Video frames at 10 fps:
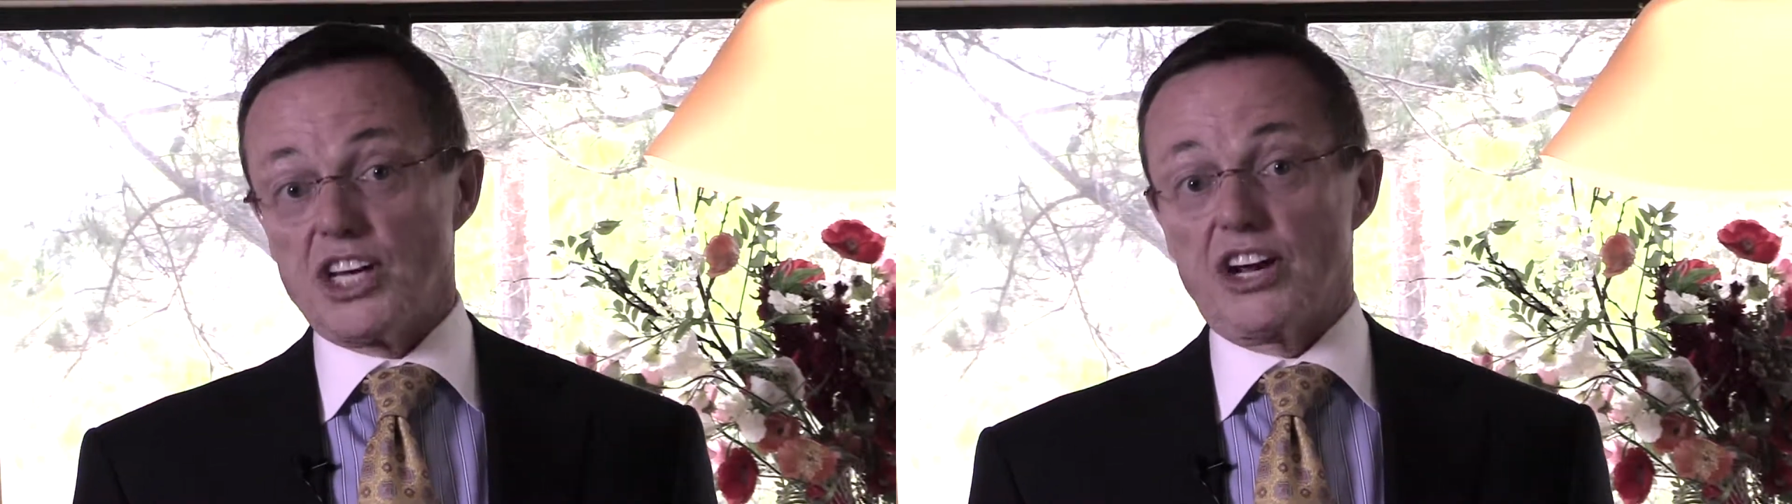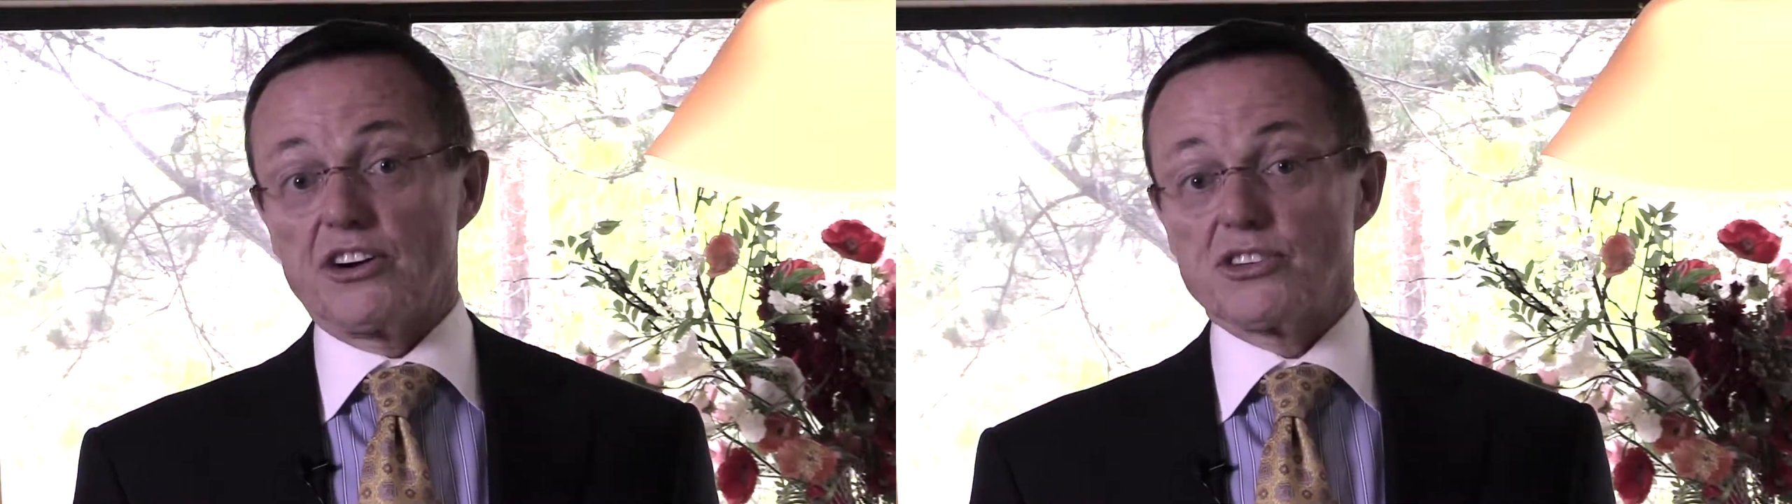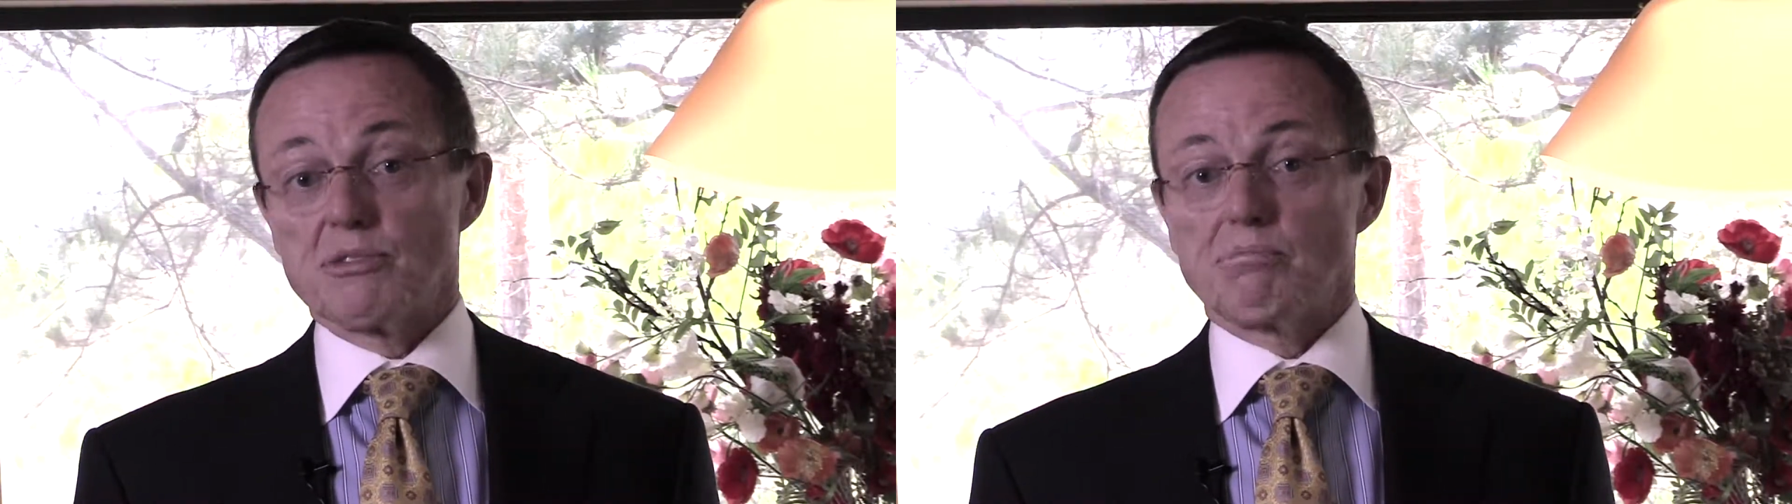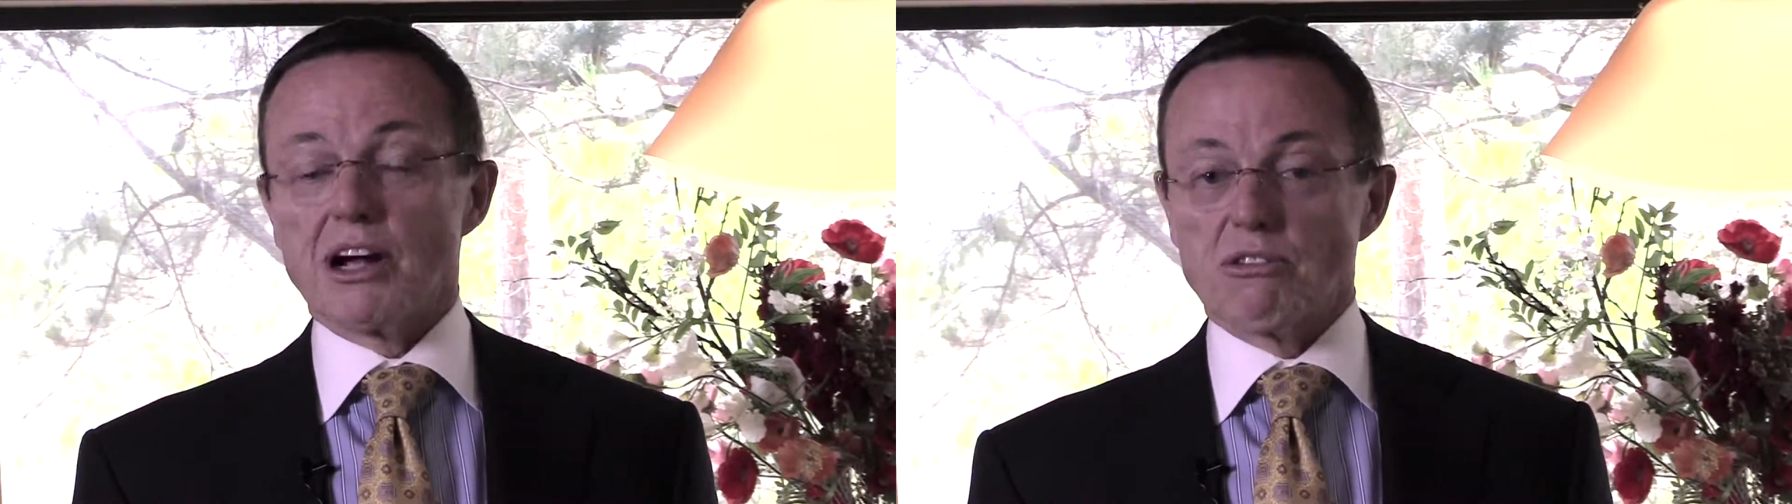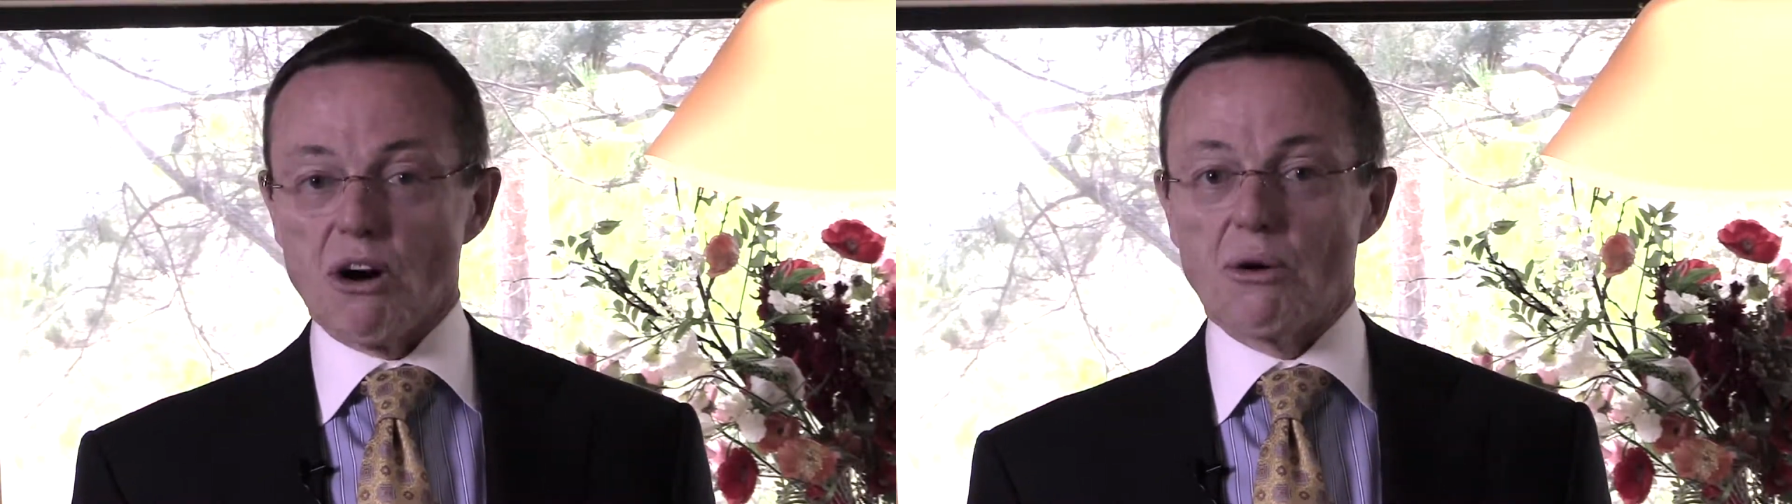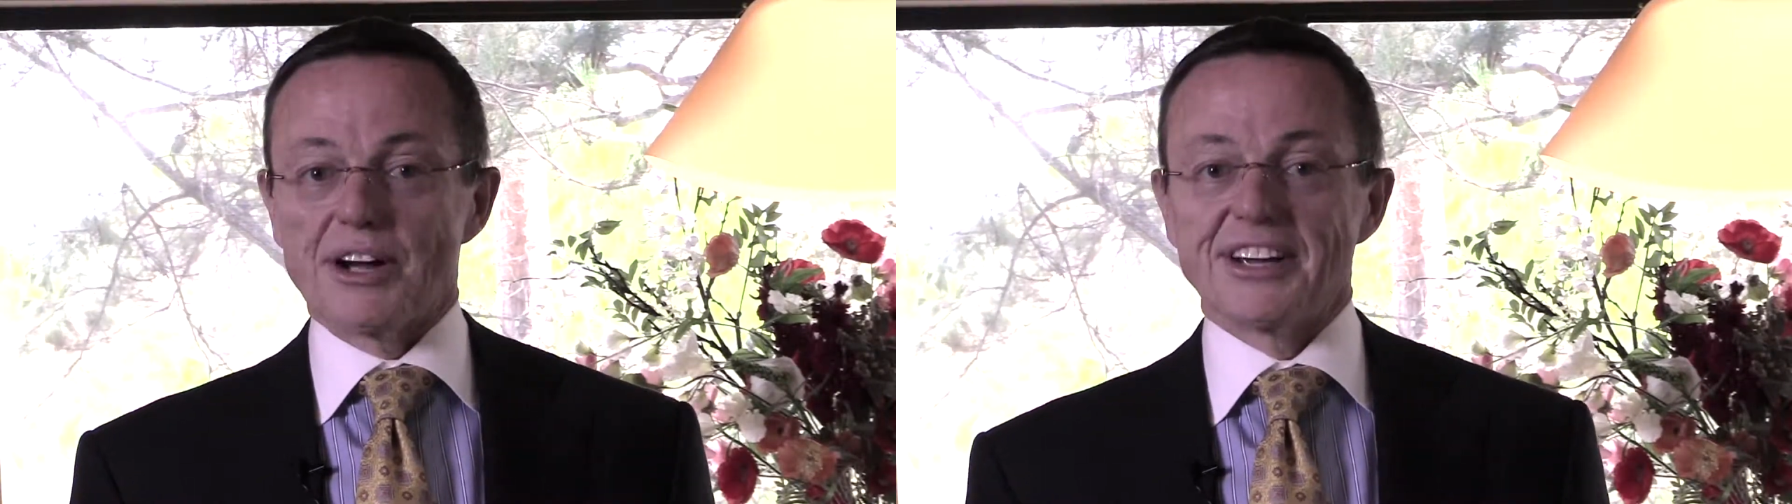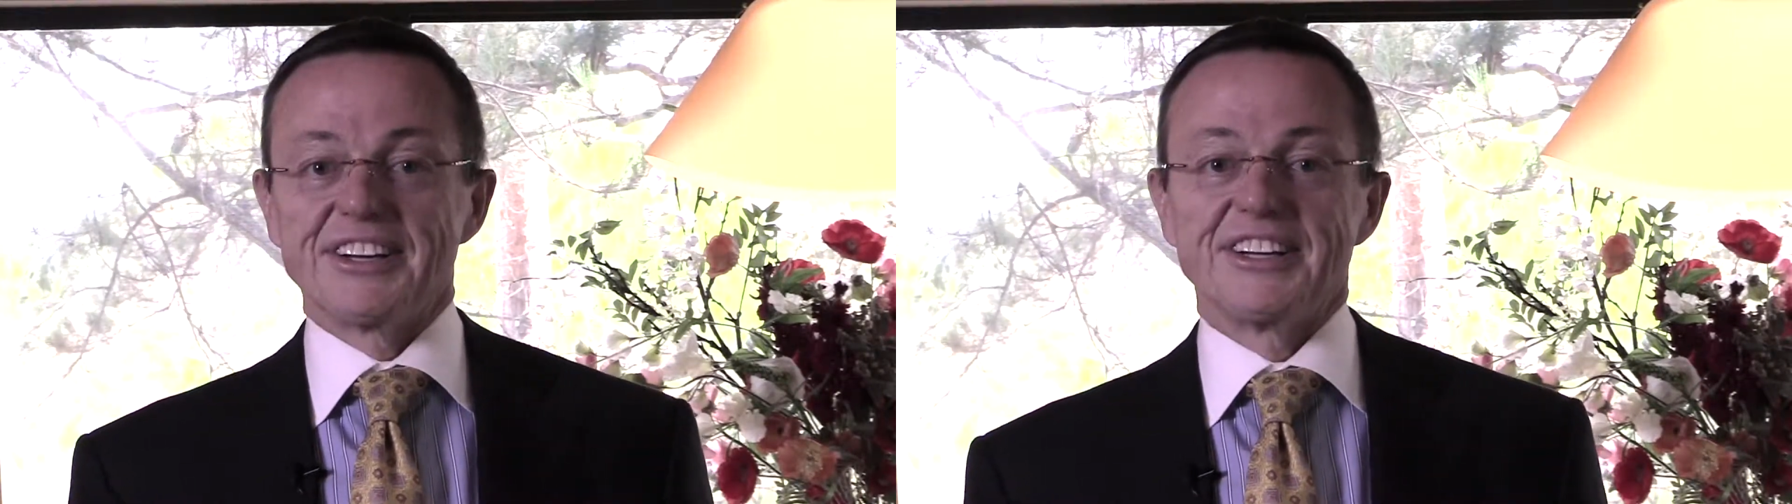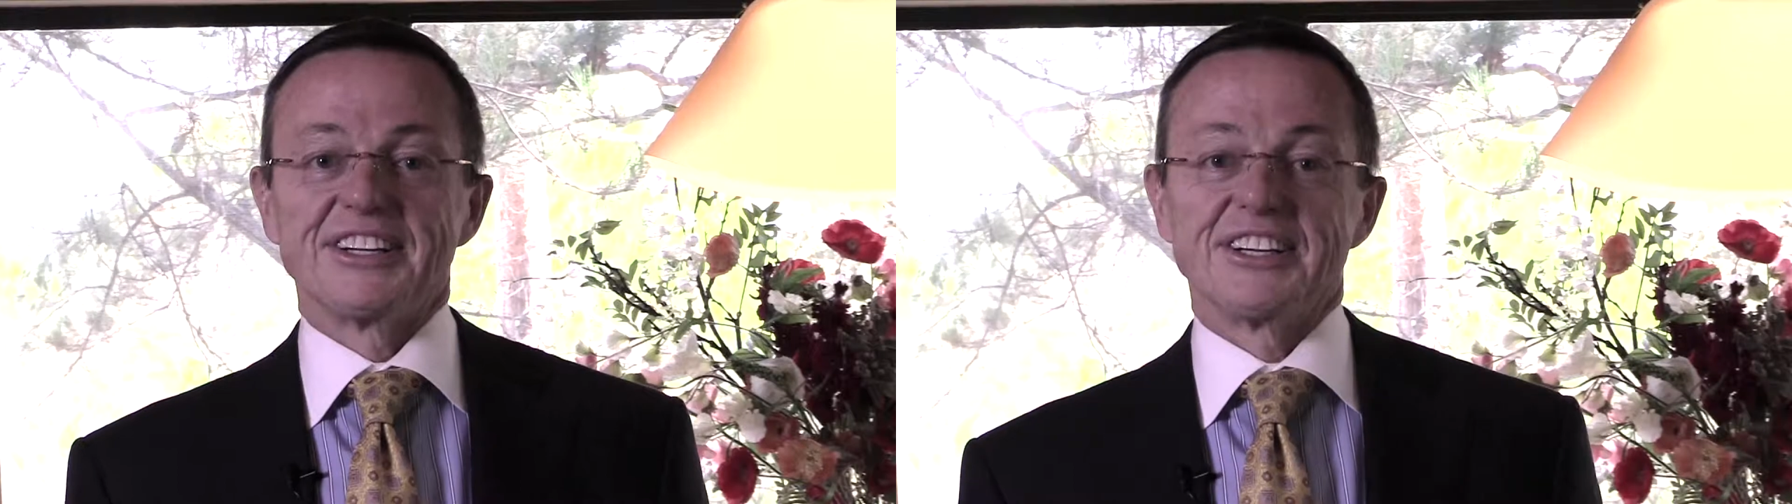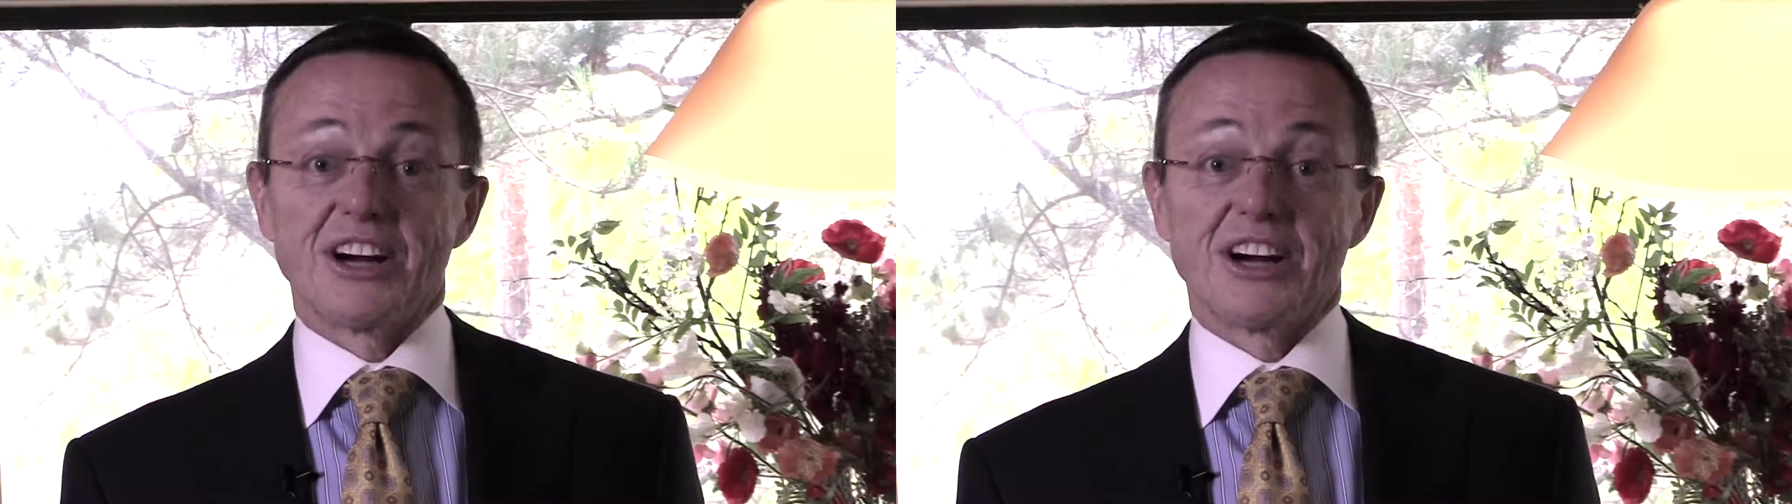the years by growing,